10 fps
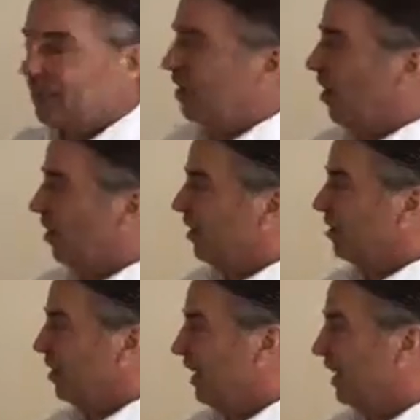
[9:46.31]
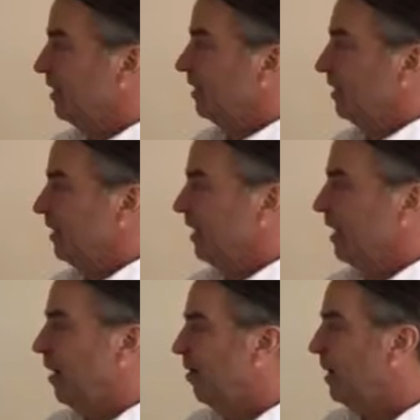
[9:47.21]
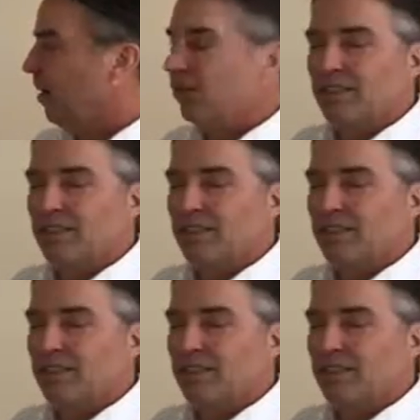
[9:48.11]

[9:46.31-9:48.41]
In Holland, you had power